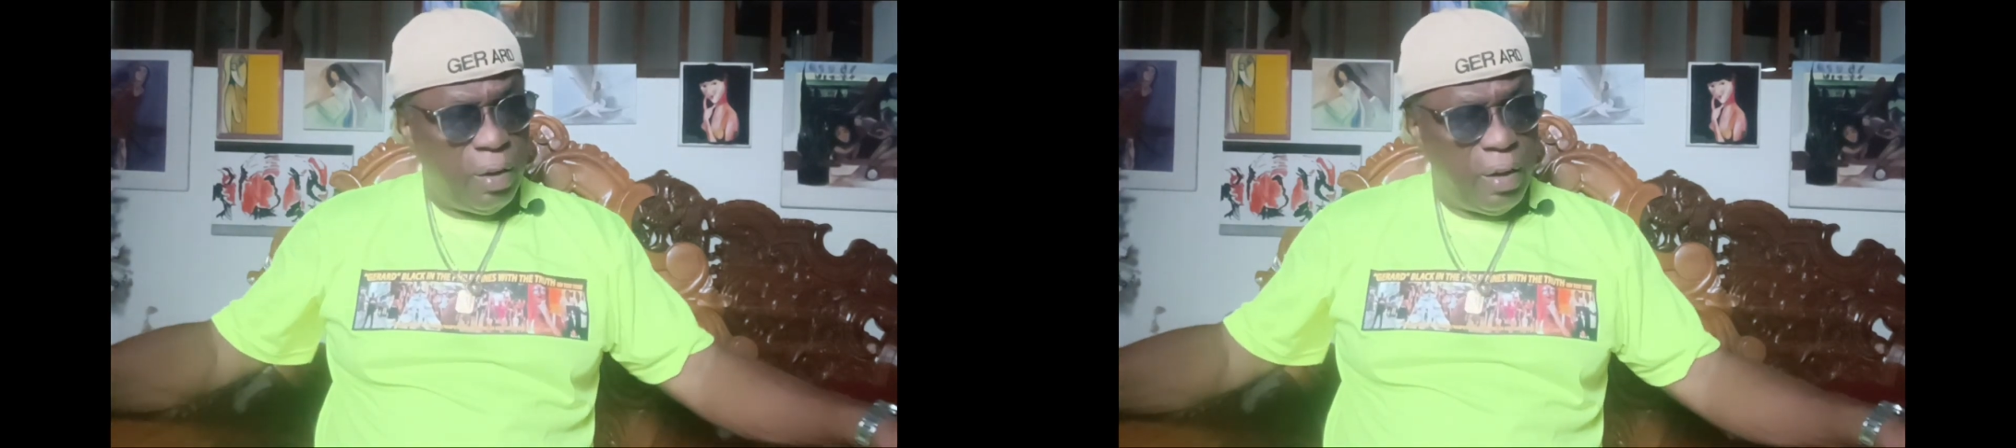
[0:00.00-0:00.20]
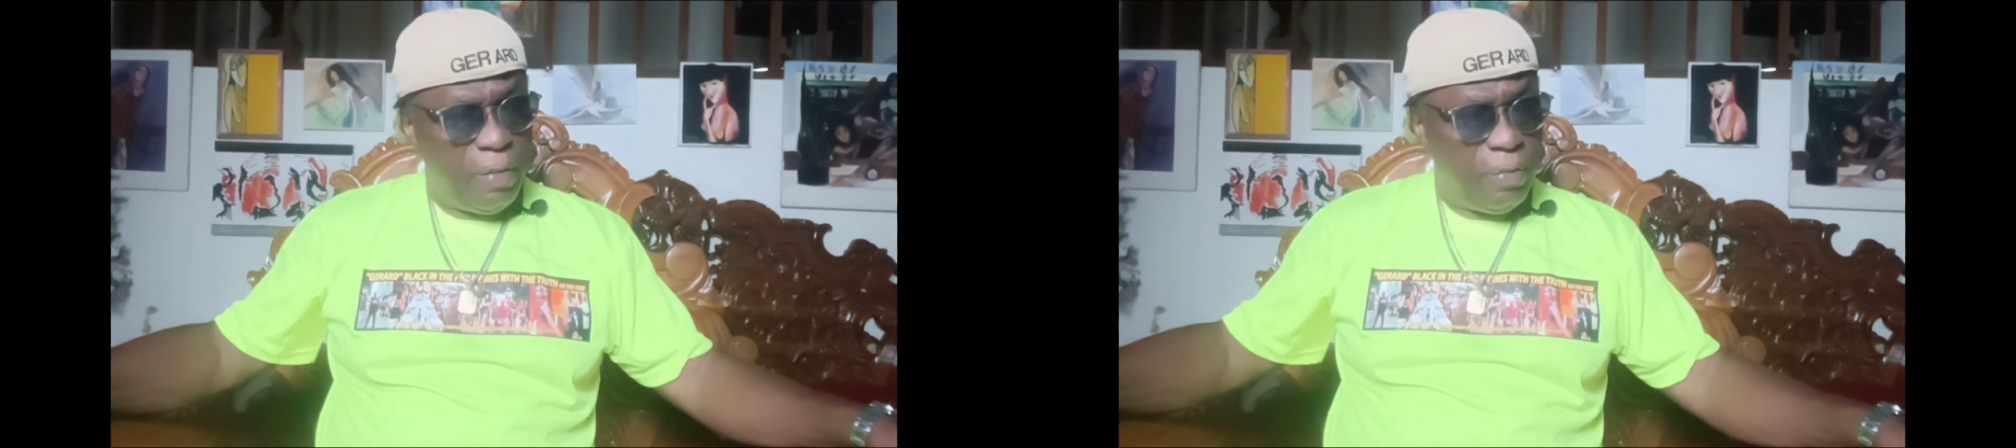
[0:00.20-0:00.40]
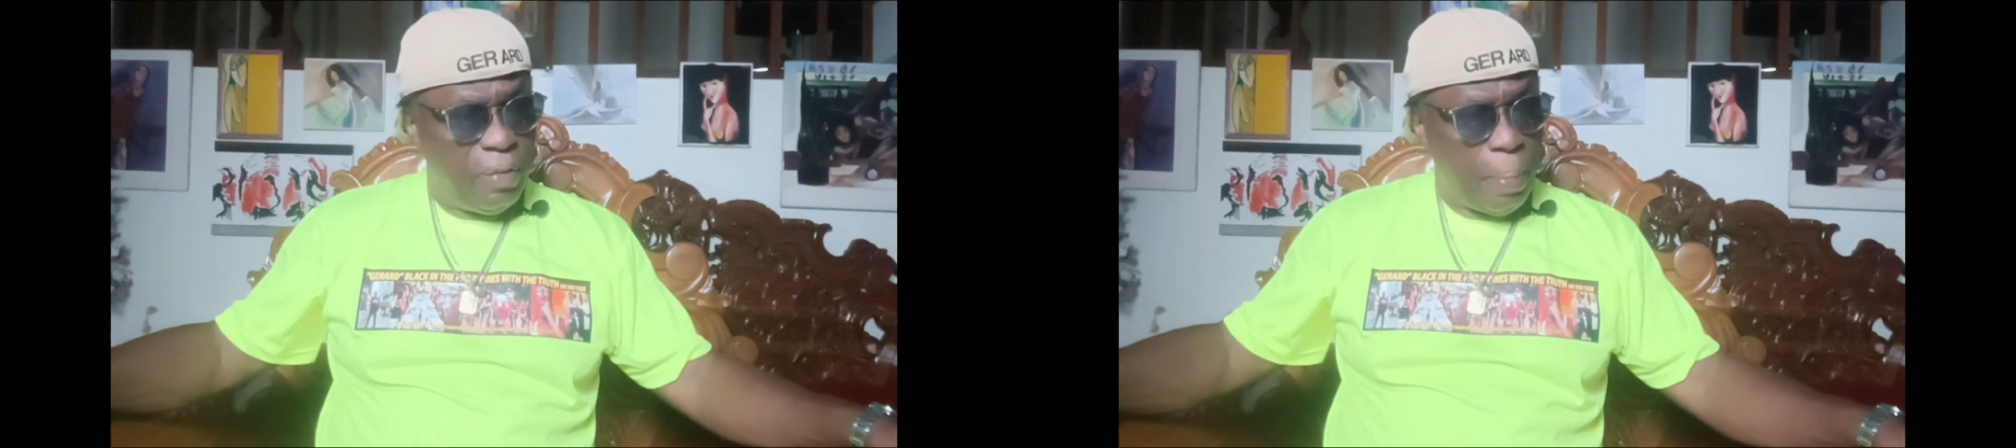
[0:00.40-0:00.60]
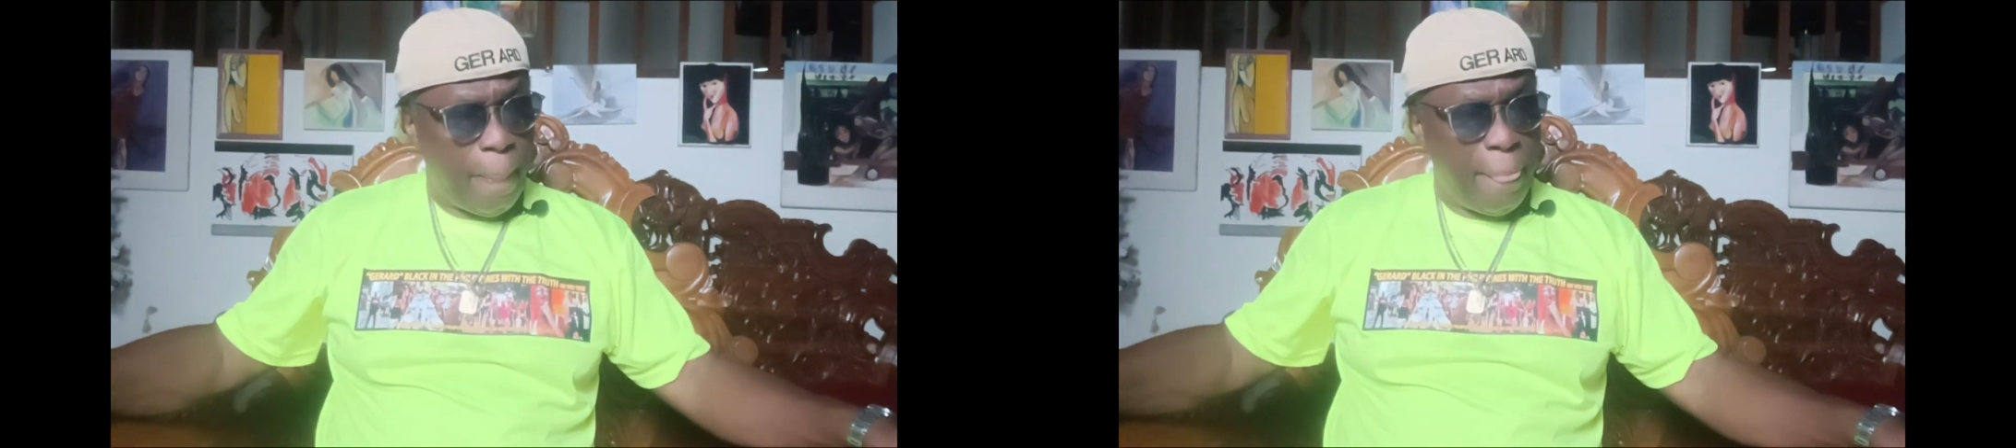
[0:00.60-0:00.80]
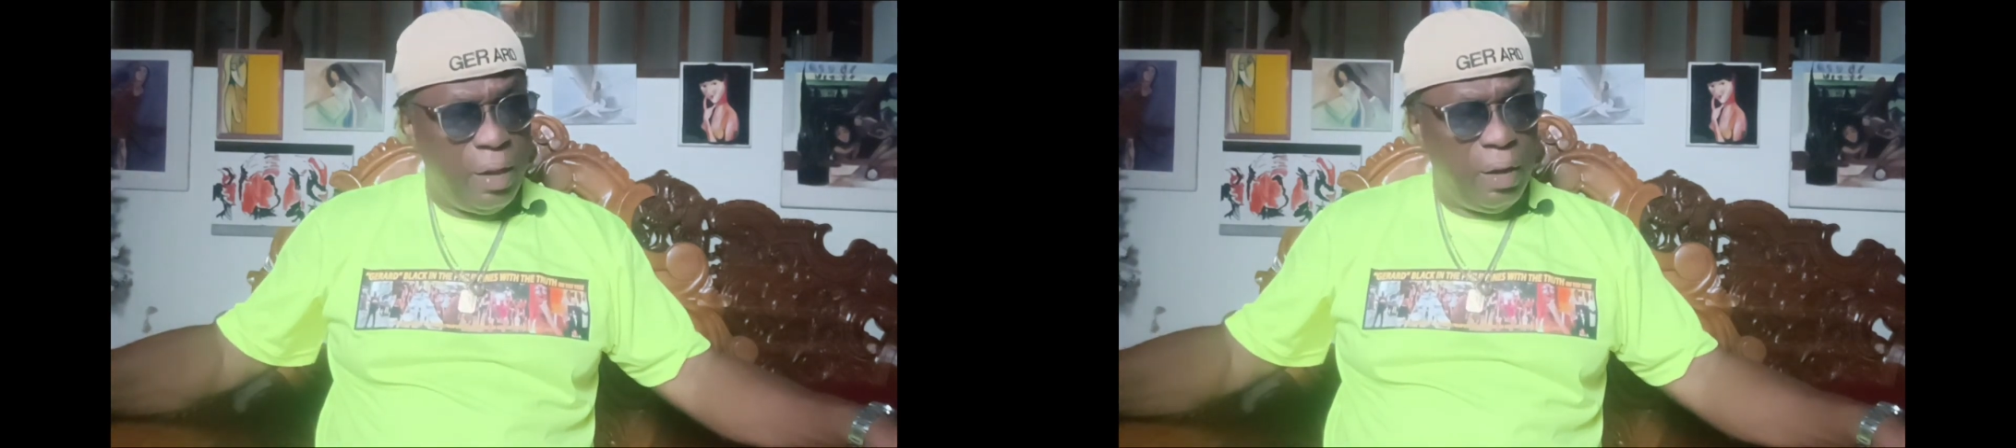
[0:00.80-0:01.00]
of
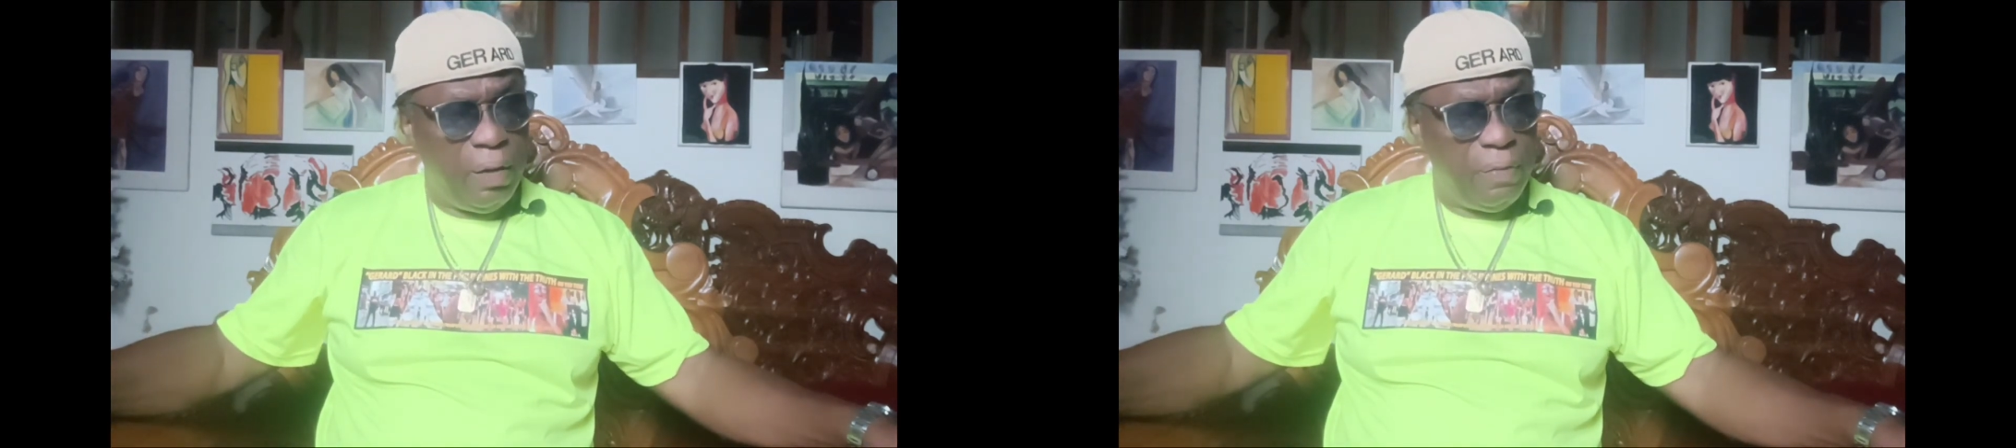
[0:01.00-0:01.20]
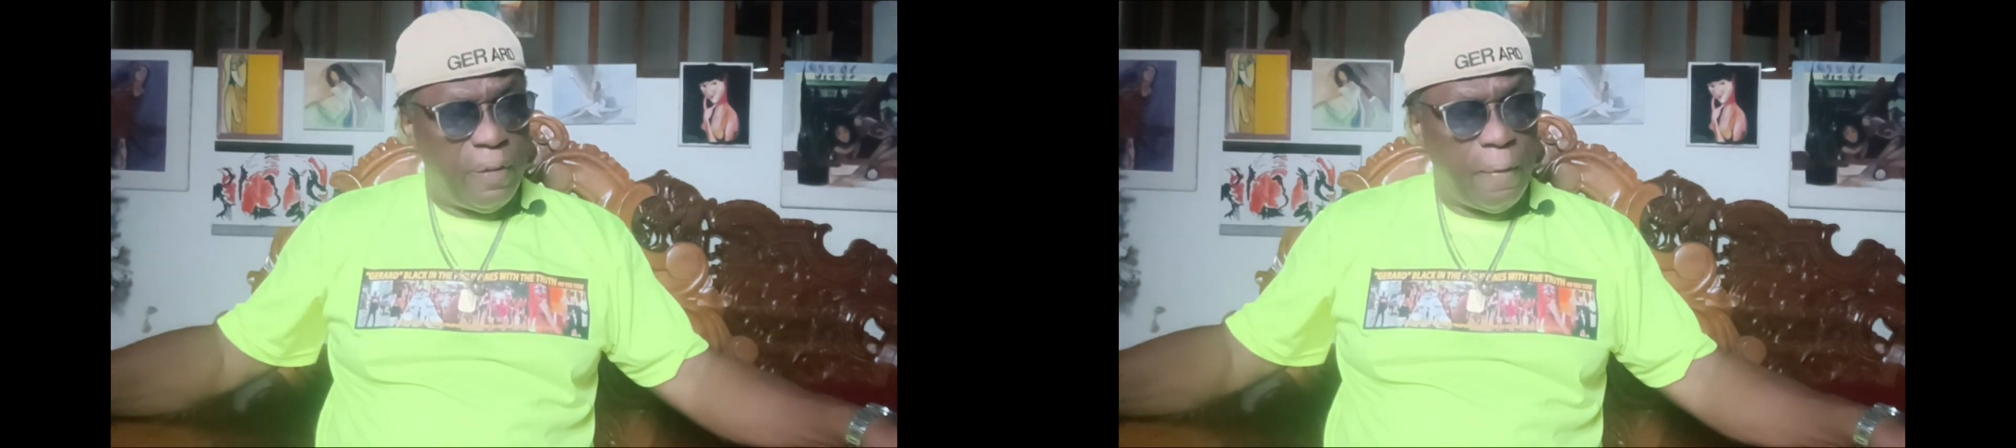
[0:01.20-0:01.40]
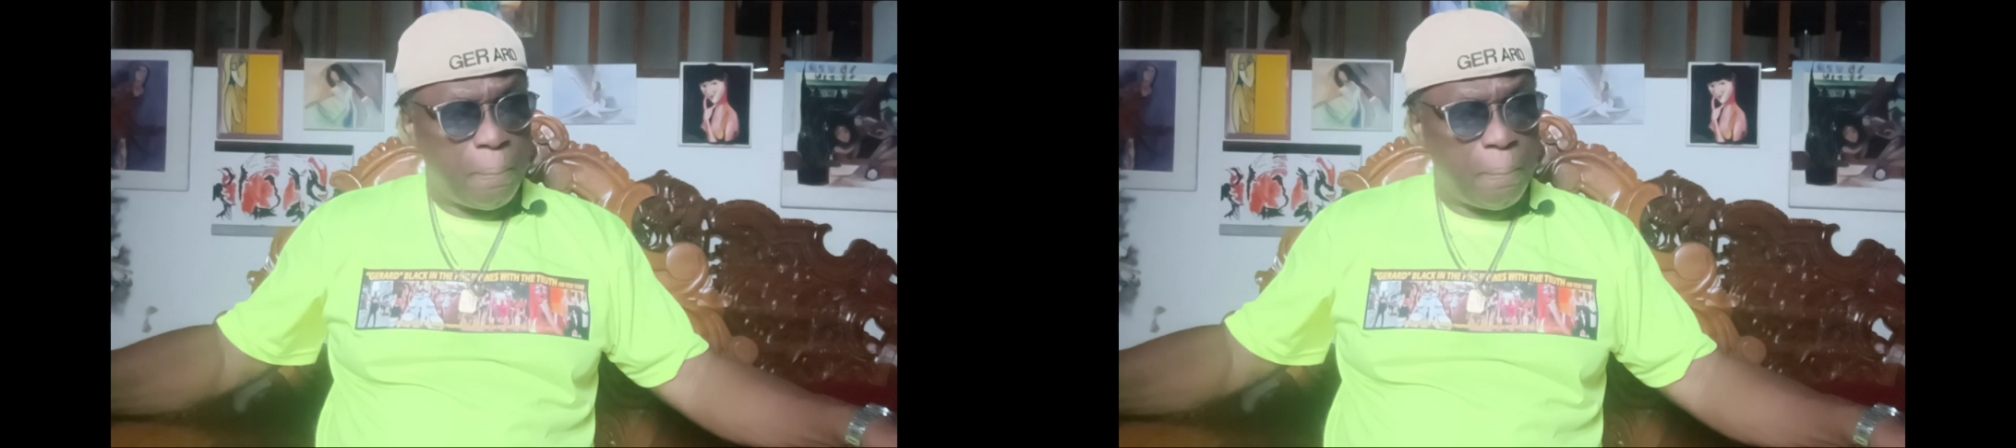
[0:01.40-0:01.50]
of,